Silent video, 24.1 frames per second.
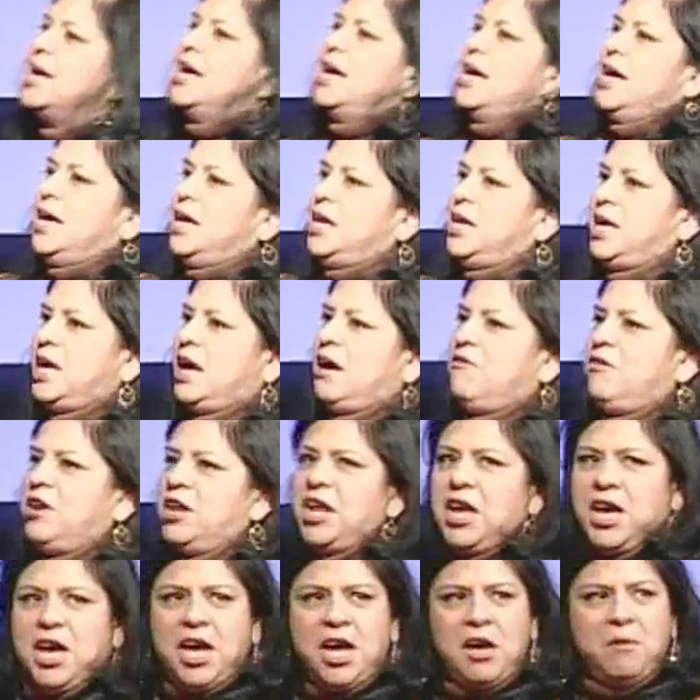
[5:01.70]
in giving
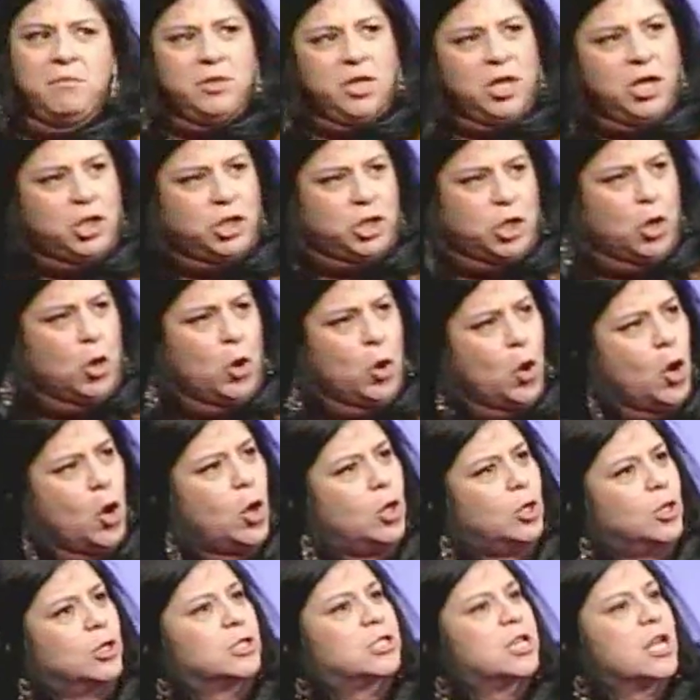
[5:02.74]
him the
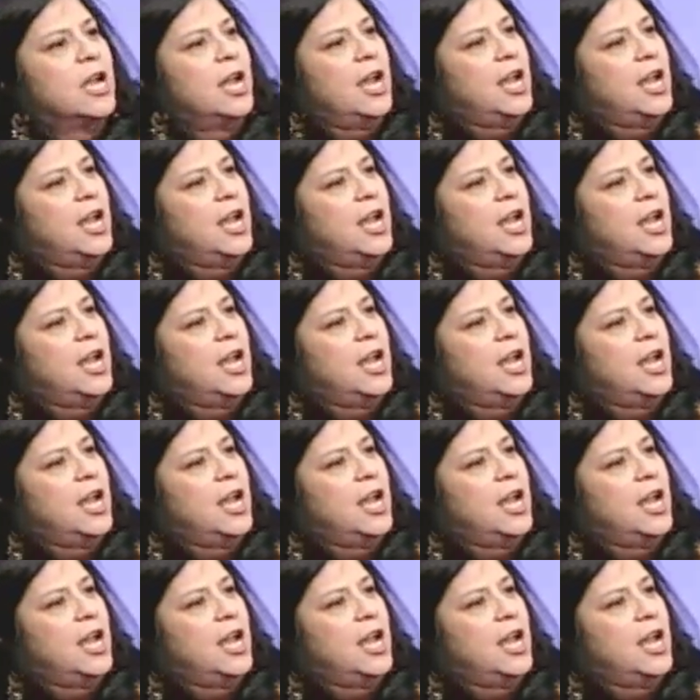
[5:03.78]
tools